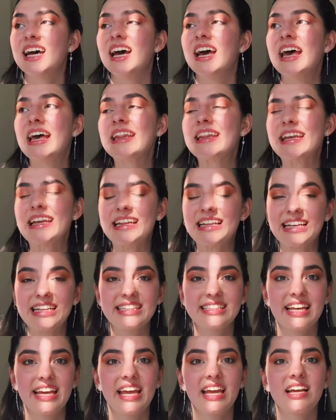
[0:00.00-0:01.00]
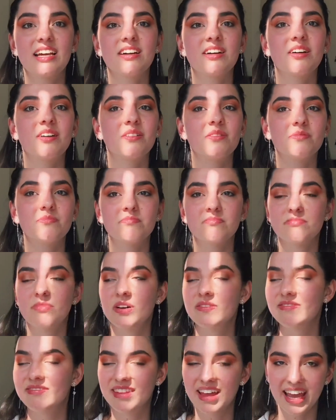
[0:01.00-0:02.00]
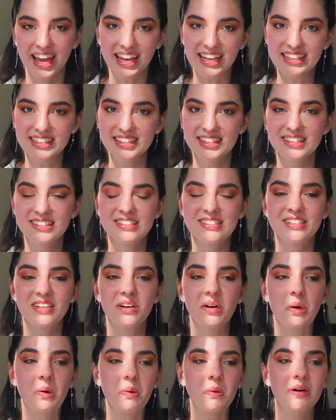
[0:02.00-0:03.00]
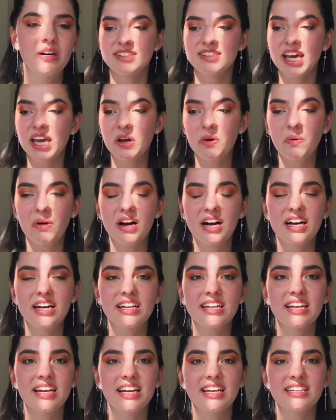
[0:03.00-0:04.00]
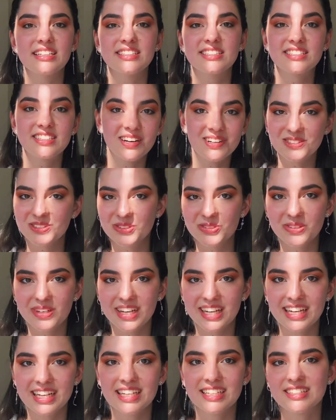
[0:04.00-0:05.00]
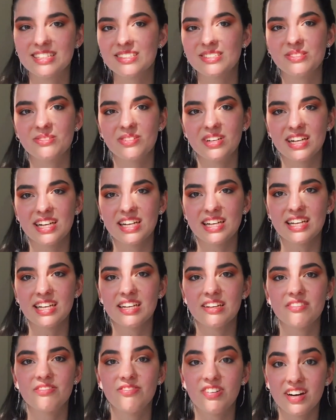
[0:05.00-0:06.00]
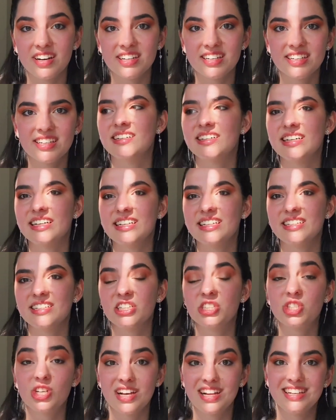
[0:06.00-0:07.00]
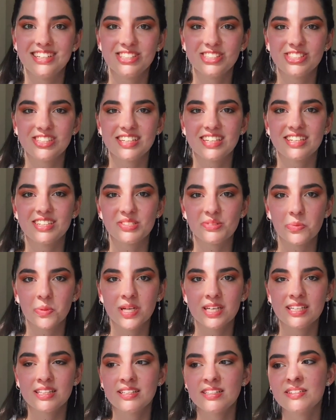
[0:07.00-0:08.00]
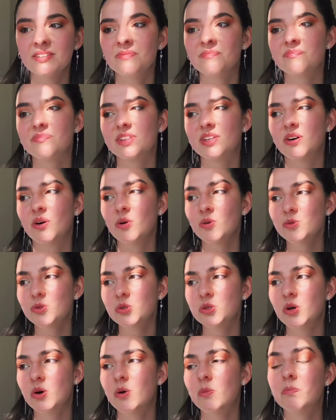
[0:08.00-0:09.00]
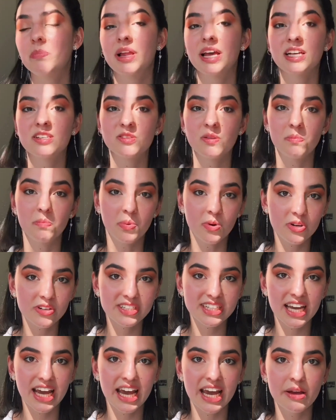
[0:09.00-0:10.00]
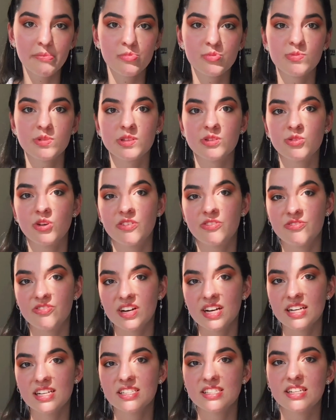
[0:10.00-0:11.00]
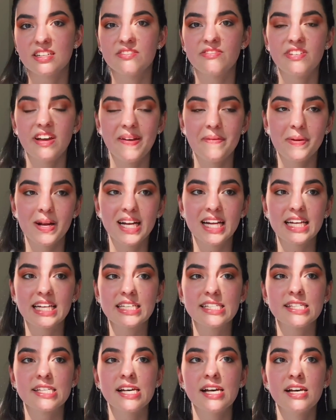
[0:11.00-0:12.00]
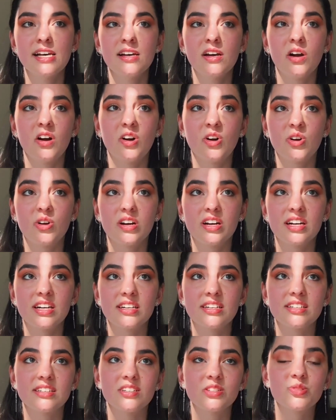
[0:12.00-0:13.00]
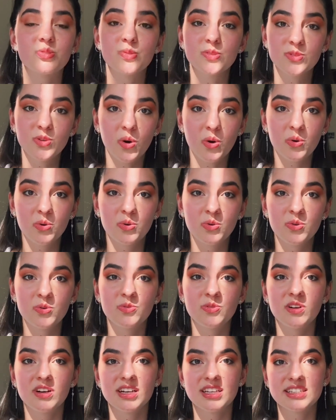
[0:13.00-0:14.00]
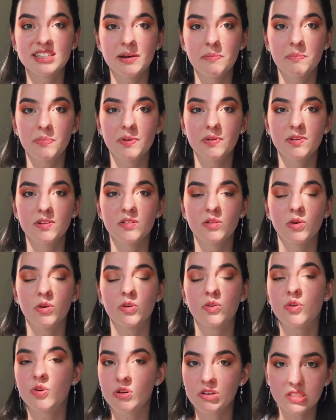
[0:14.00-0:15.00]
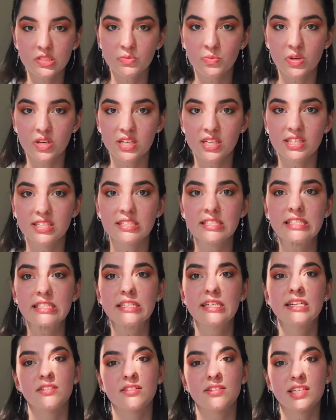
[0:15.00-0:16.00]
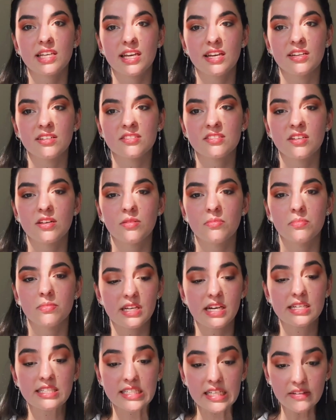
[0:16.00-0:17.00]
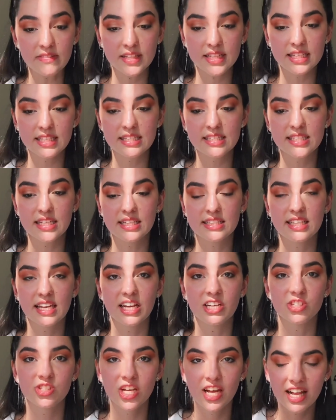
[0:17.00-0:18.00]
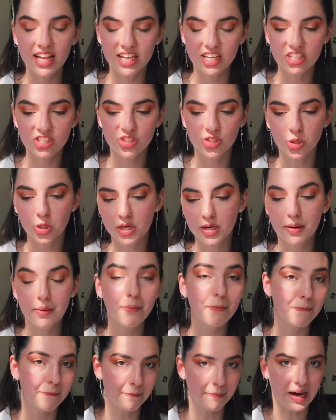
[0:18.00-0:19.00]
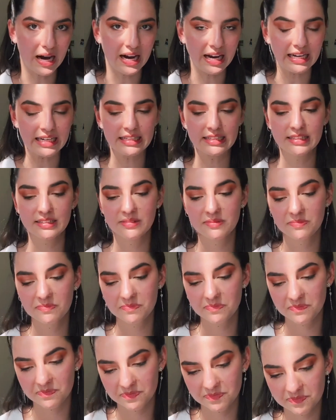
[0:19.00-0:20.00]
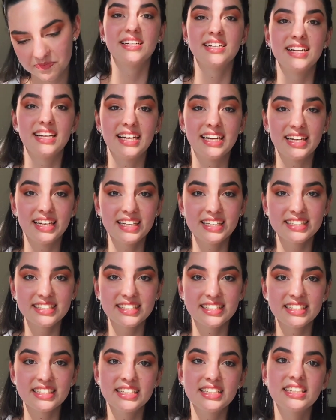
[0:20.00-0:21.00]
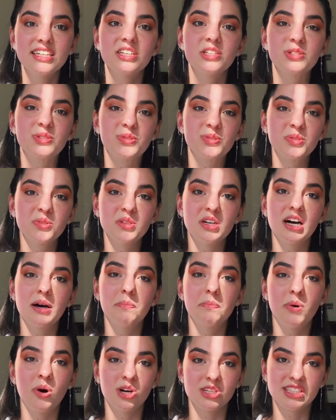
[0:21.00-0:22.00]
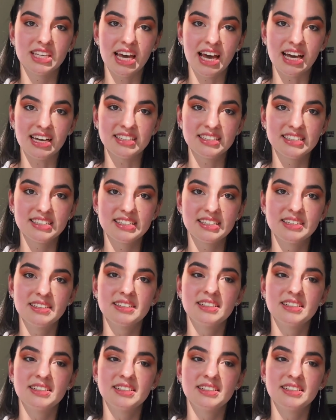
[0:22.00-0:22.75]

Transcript: And it can take days. So take one and start doing it. It's really fun and challenging as well. Also play some board games with your friends and families, or Sudoku, for example, or crosswords. Again, some activities that can challenge your mind. Listen to a podcast.